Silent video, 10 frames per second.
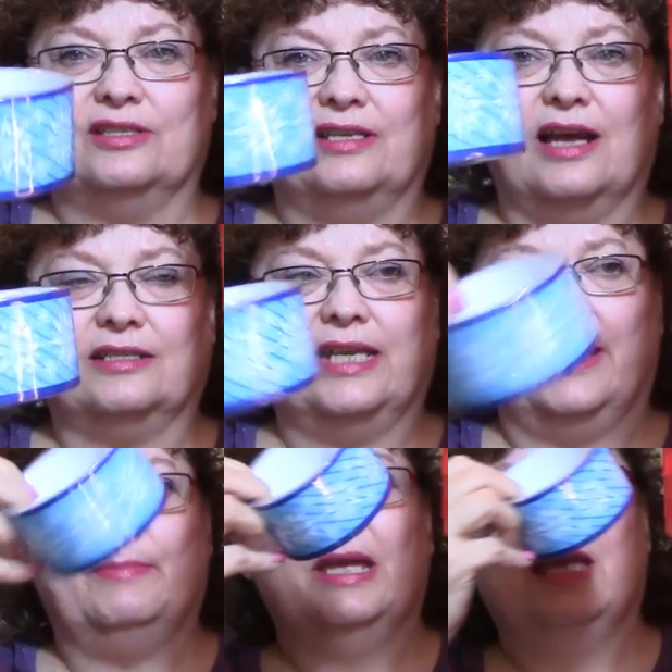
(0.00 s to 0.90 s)
of duct
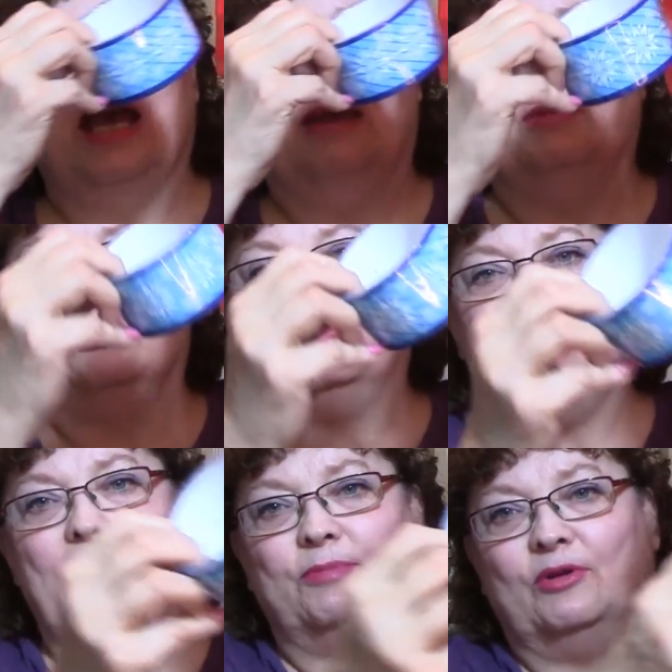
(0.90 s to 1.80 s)
tape. I'm going to
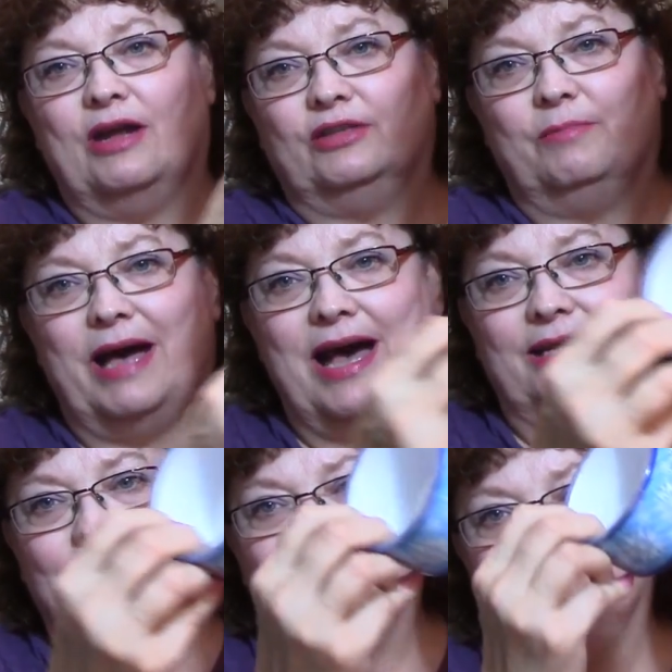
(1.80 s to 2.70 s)
wrap around the
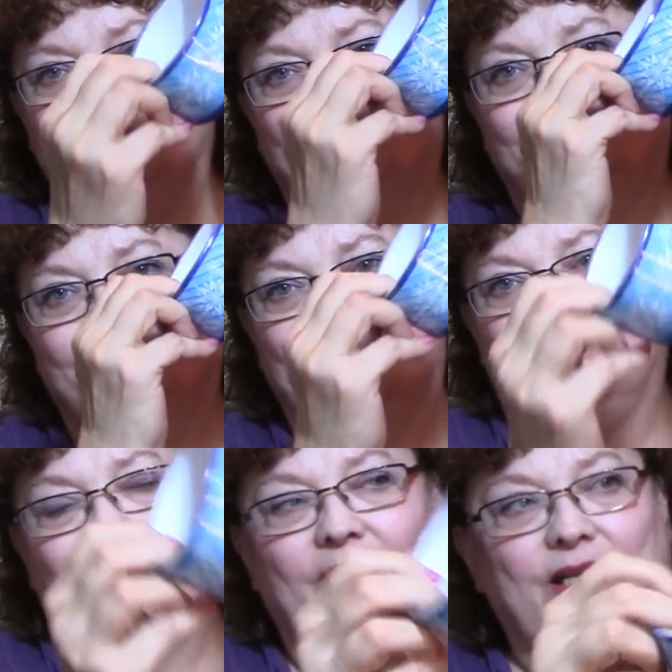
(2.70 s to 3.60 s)
bottom
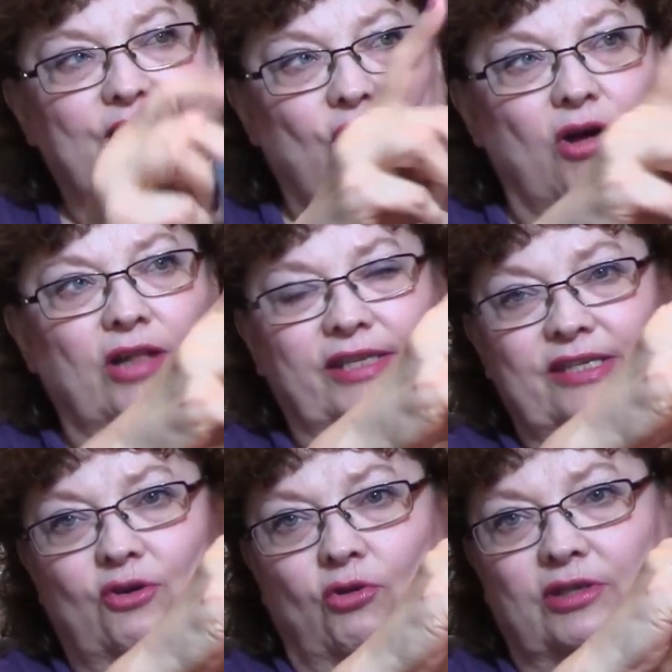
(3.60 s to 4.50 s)
so all these
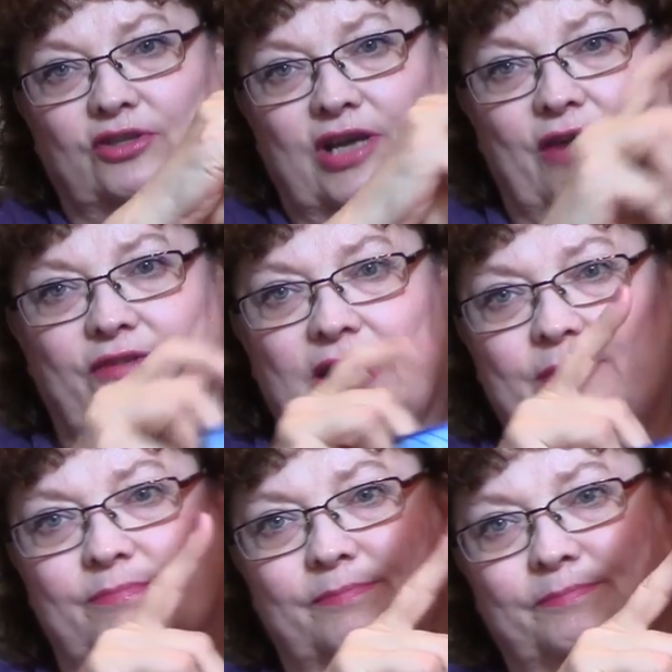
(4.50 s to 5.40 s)
holes are covered up